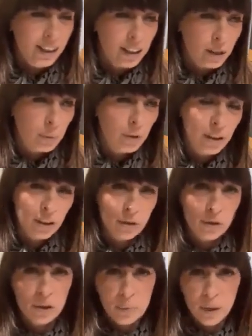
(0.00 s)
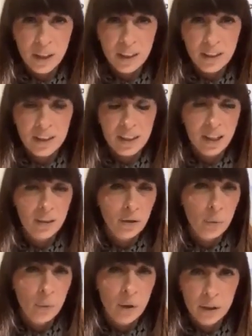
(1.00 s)
inspirational speakers,
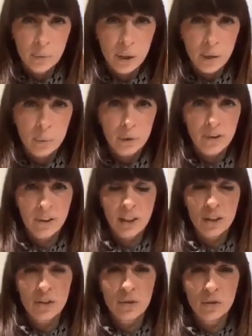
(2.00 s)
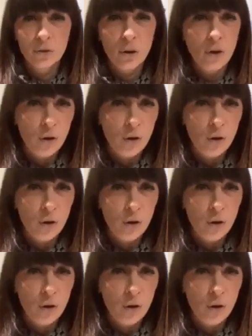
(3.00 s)
health and wellbeing professionals,